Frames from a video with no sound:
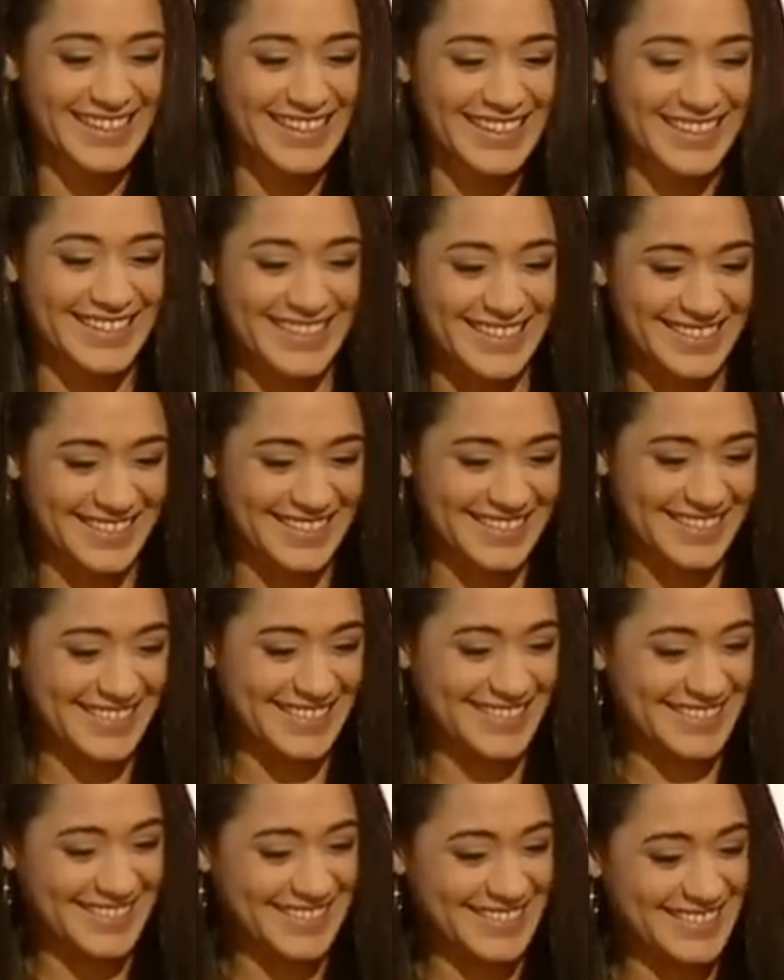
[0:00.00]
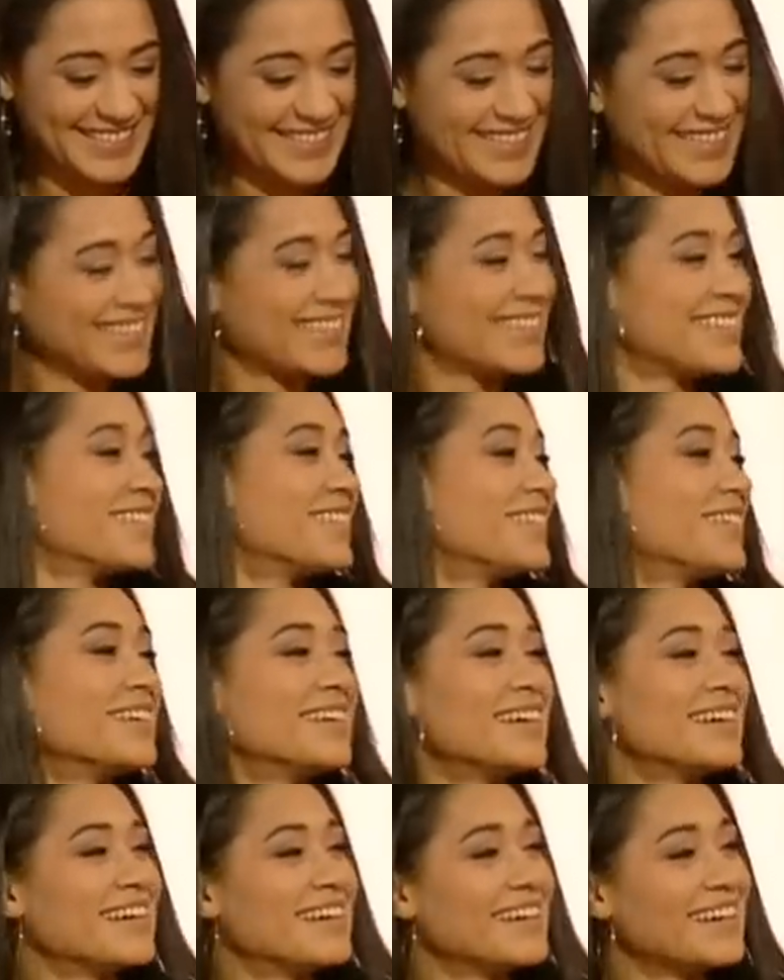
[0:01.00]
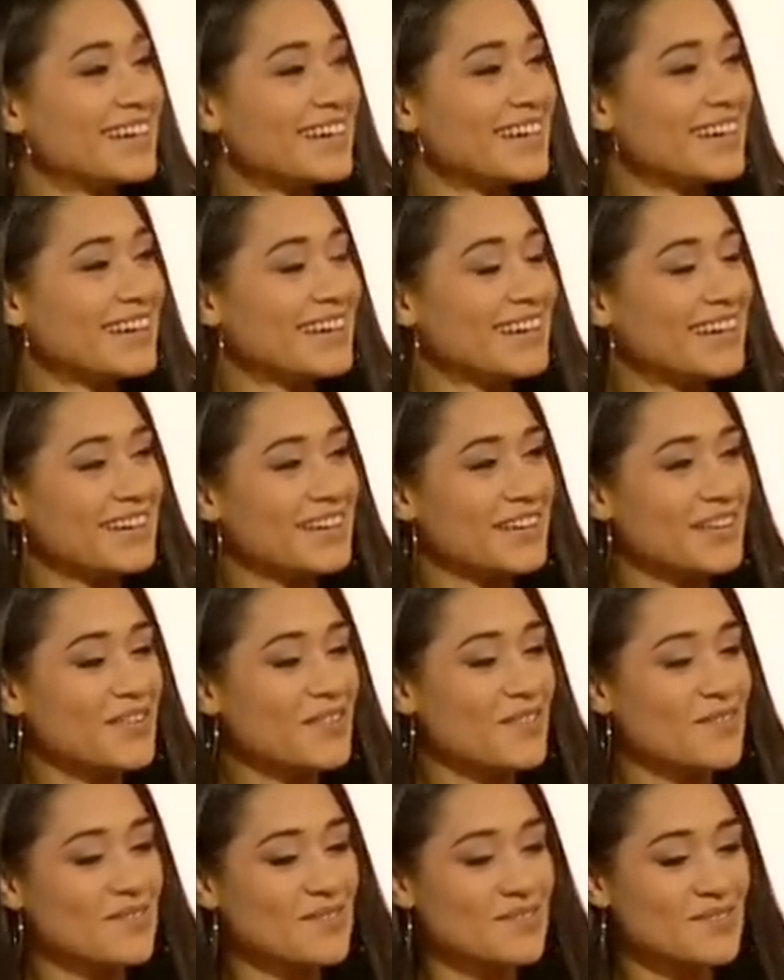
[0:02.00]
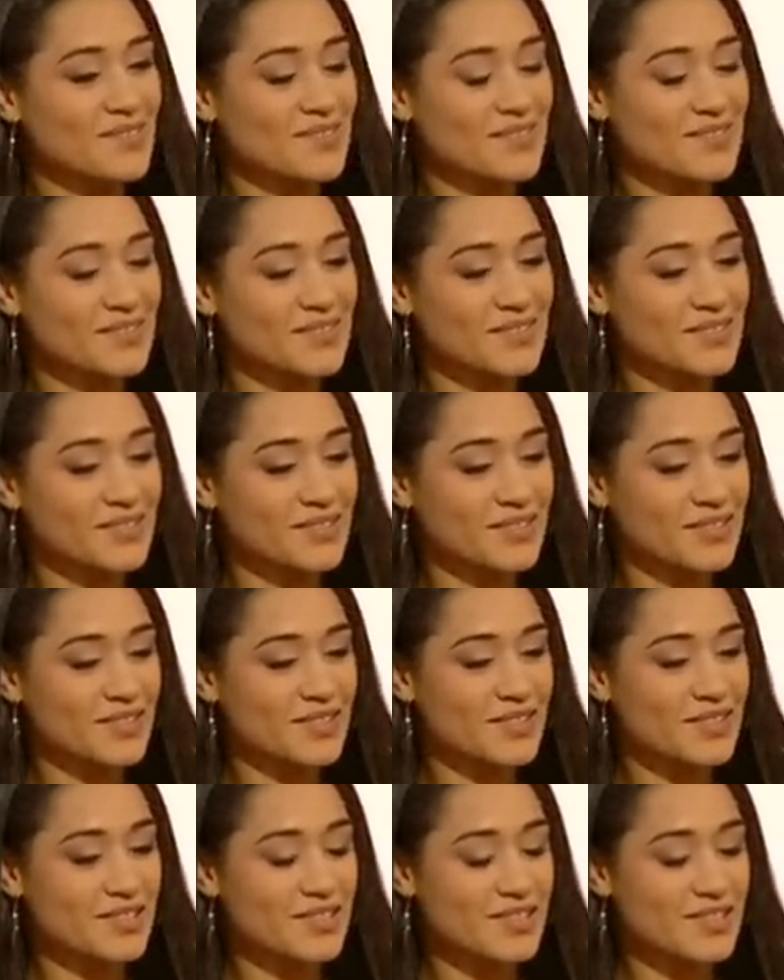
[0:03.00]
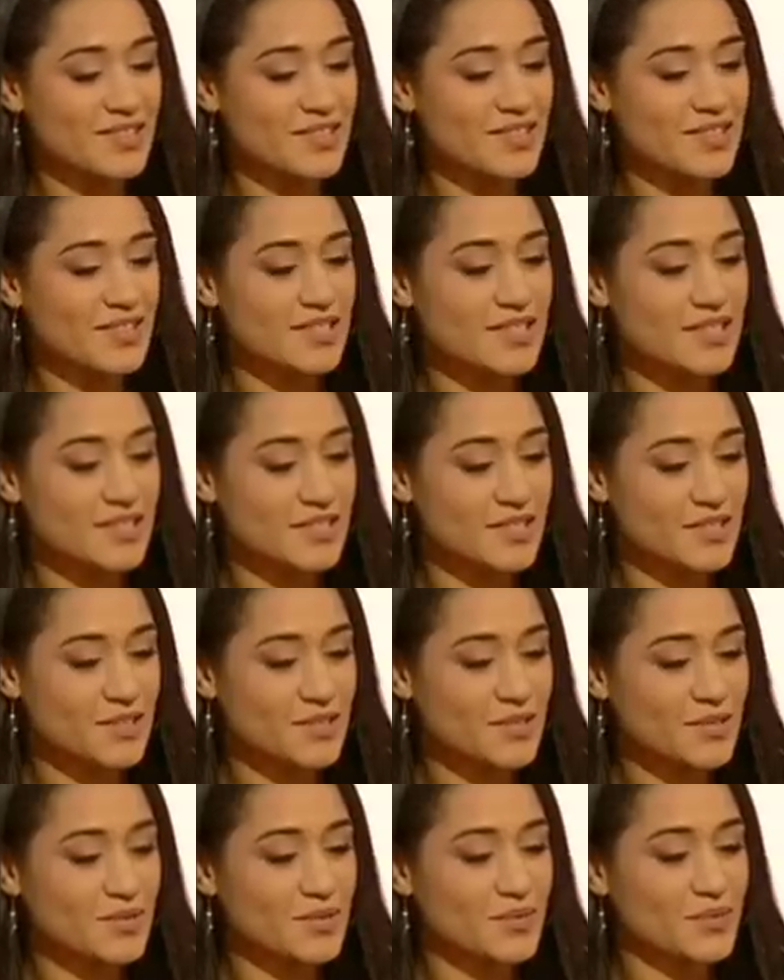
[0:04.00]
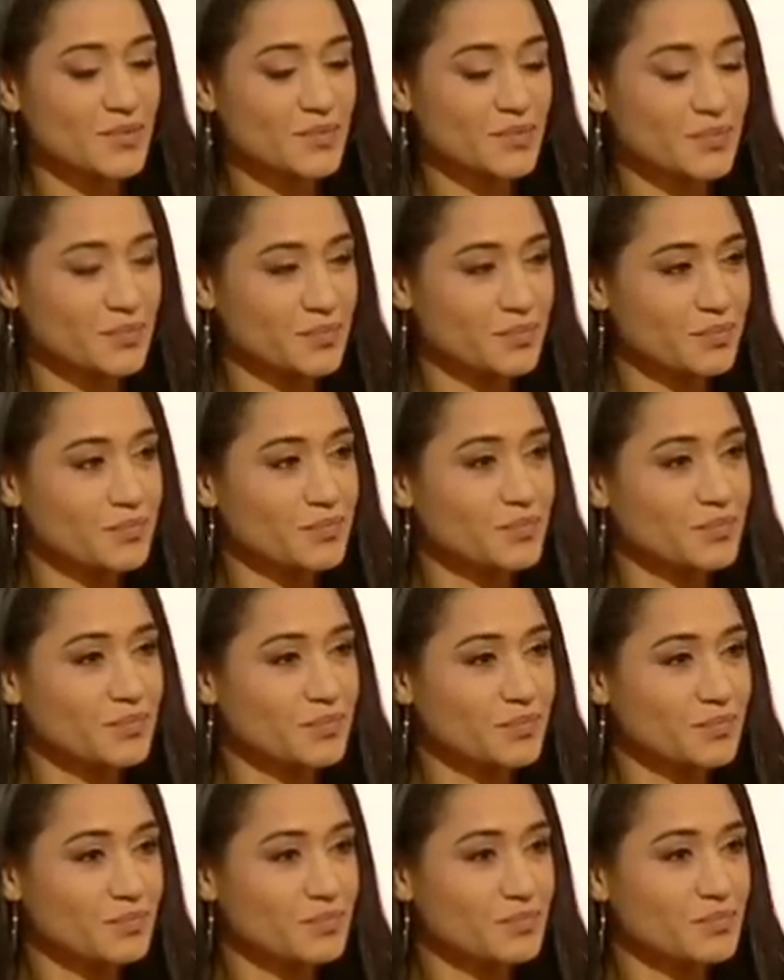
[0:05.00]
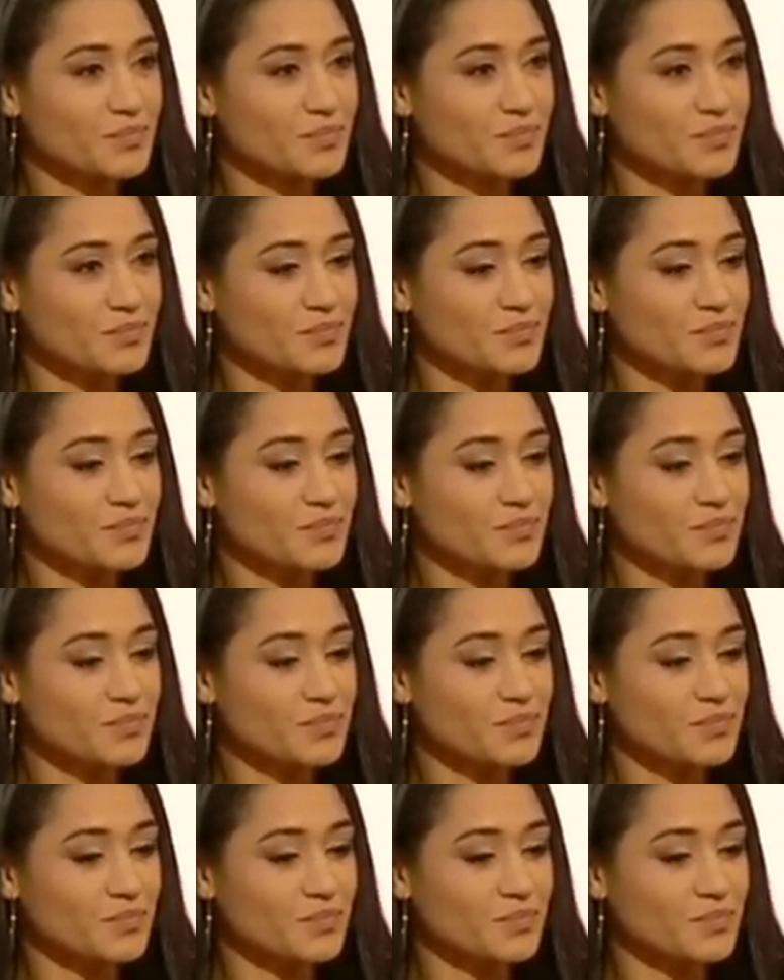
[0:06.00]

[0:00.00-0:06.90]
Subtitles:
(silent)